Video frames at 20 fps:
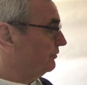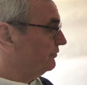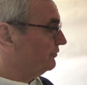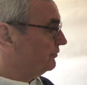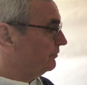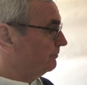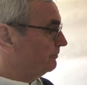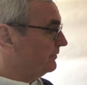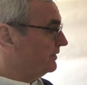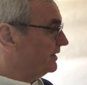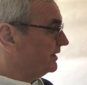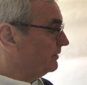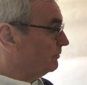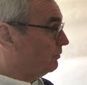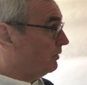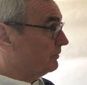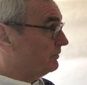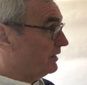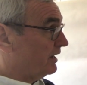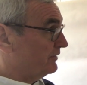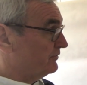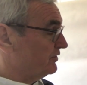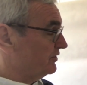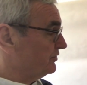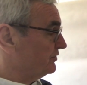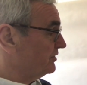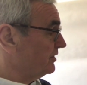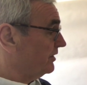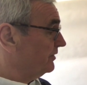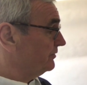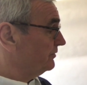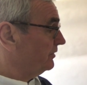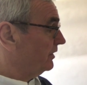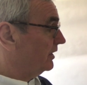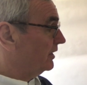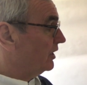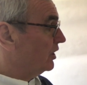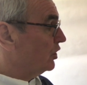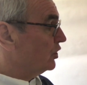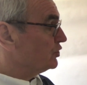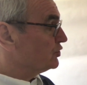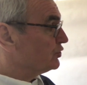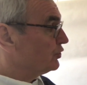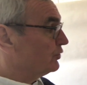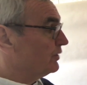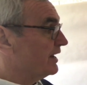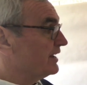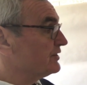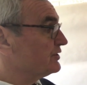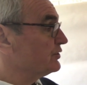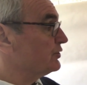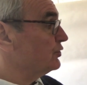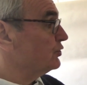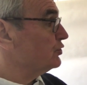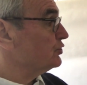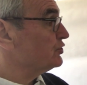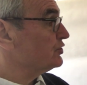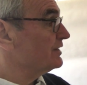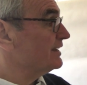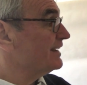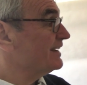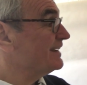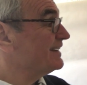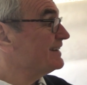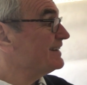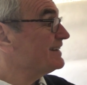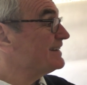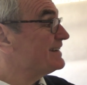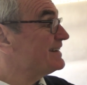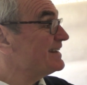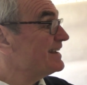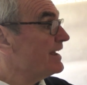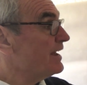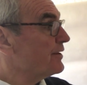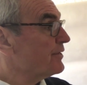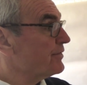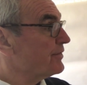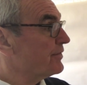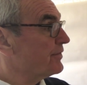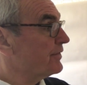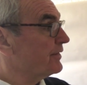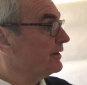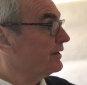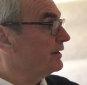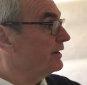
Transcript: from the one I've just done. Son las 2:10.